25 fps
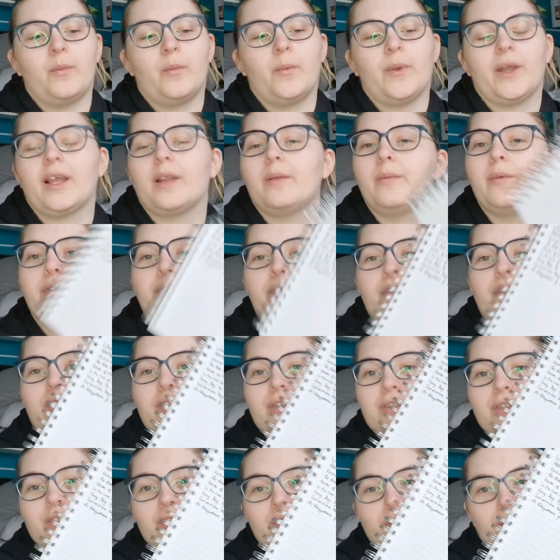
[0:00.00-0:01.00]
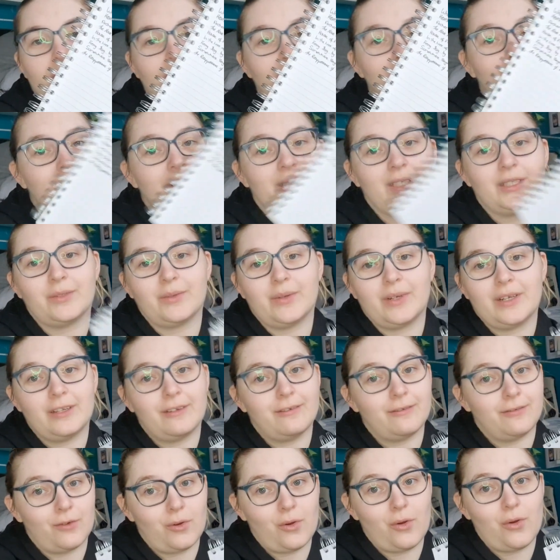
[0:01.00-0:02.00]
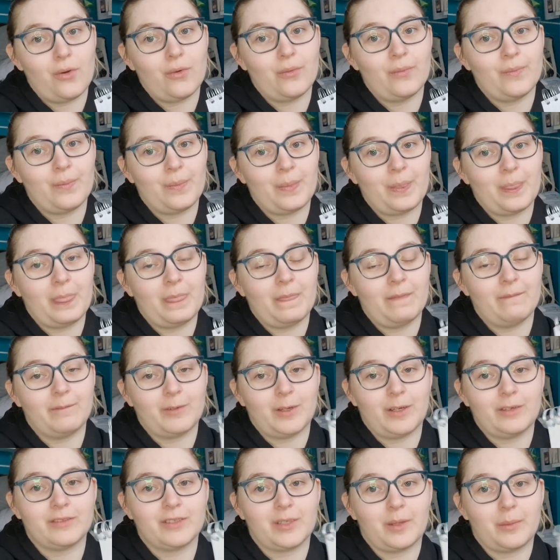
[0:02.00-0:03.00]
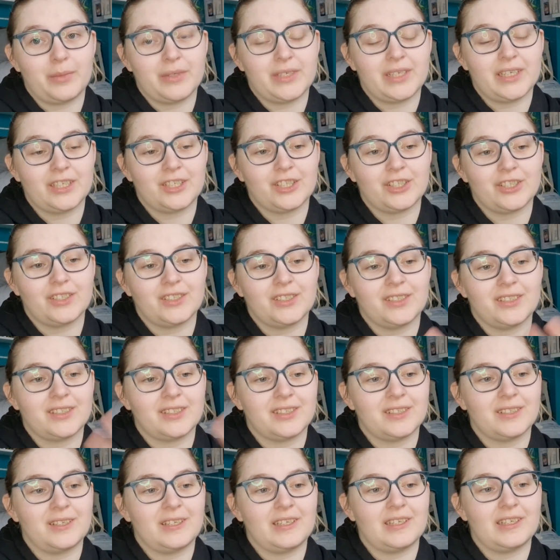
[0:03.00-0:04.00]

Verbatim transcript: going to move on to our 2024 5-star predictions.